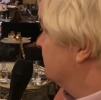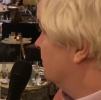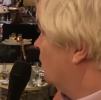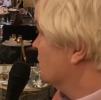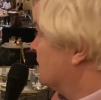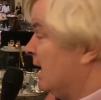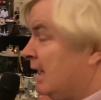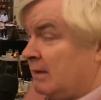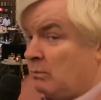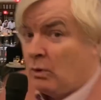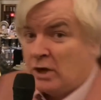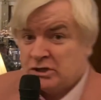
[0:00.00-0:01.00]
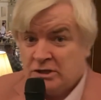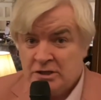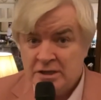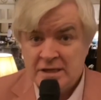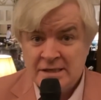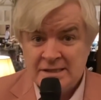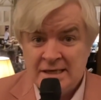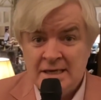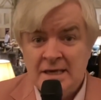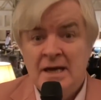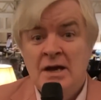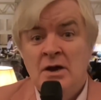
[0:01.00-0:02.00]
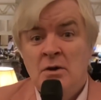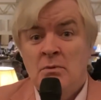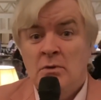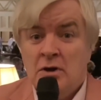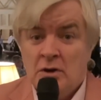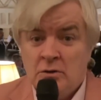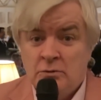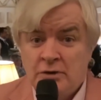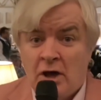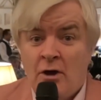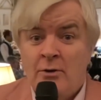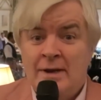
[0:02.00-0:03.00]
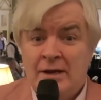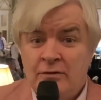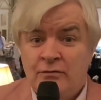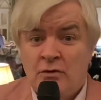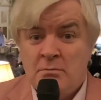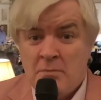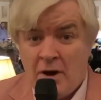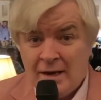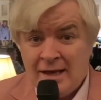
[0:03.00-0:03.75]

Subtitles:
Hotel, Washington, D.C. We're going to go now and interview Mollie